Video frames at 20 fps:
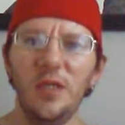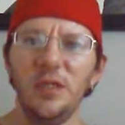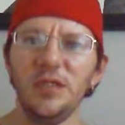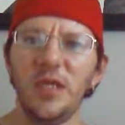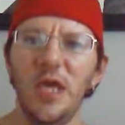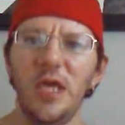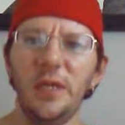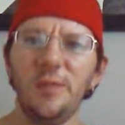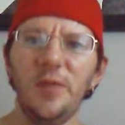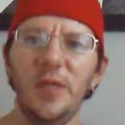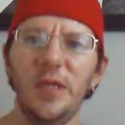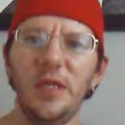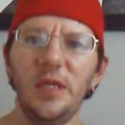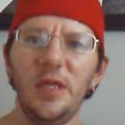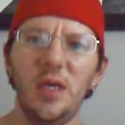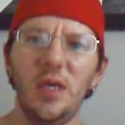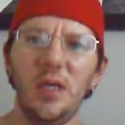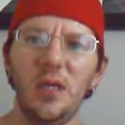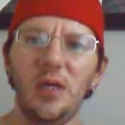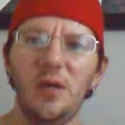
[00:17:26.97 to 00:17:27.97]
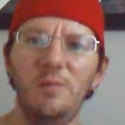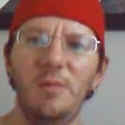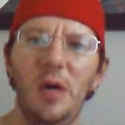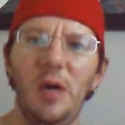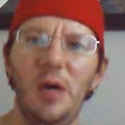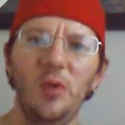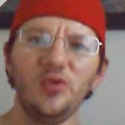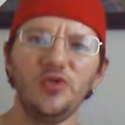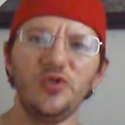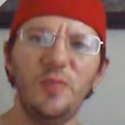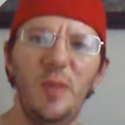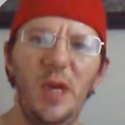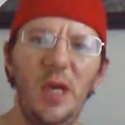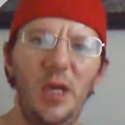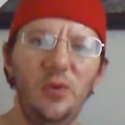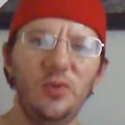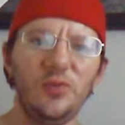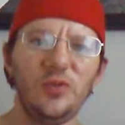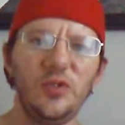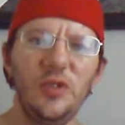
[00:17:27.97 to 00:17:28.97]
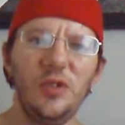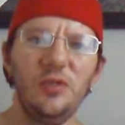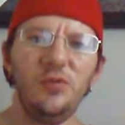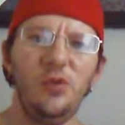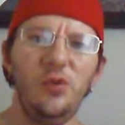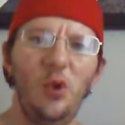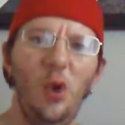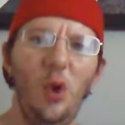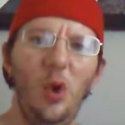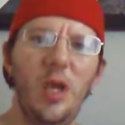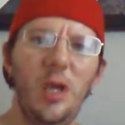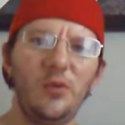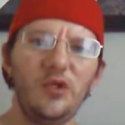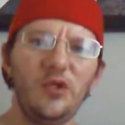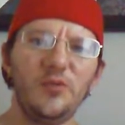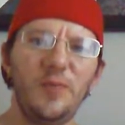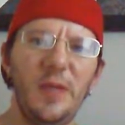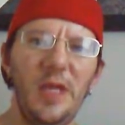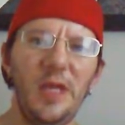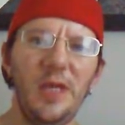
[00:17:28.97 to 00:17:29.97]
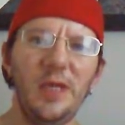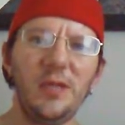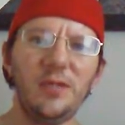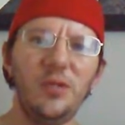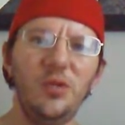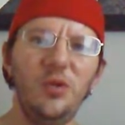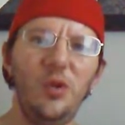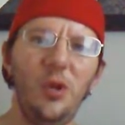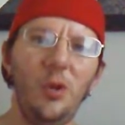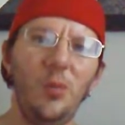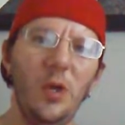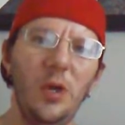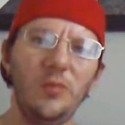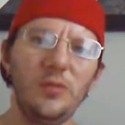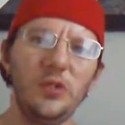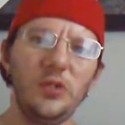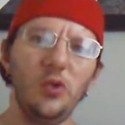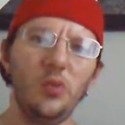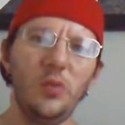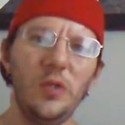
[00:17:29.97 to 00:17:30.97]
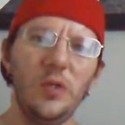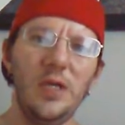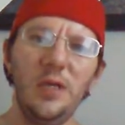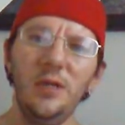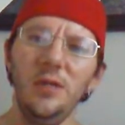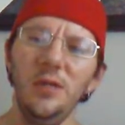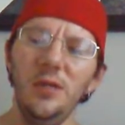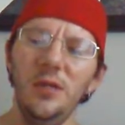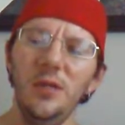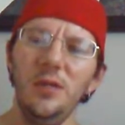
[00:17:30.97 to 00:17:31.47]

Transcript: Type in Bonez. You know how we spell it. You know what we do with it.